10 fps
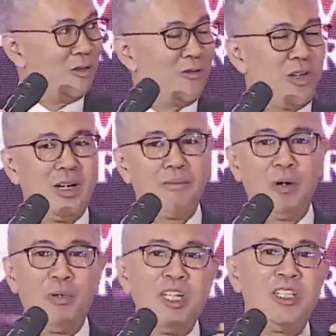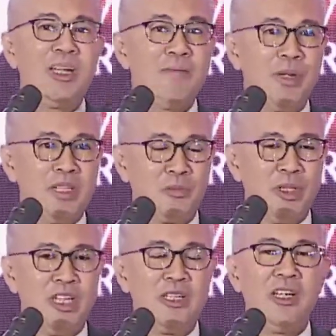far, but we need champions. We
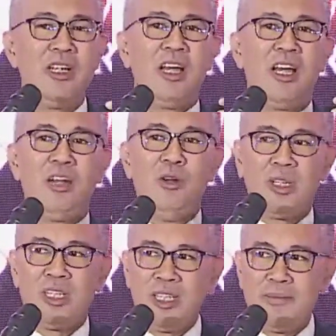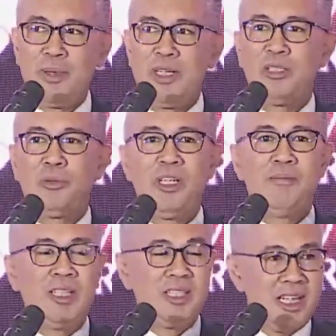need local champions, we need
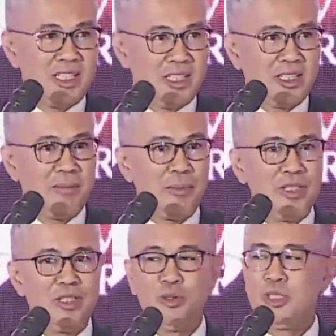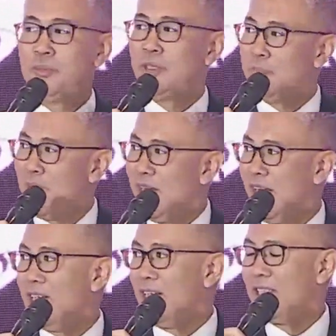multinational champions to
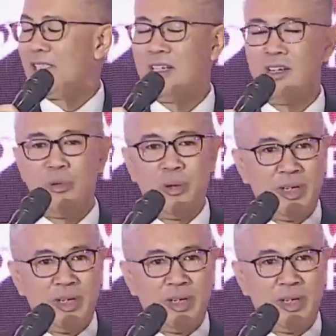spearhead this, where we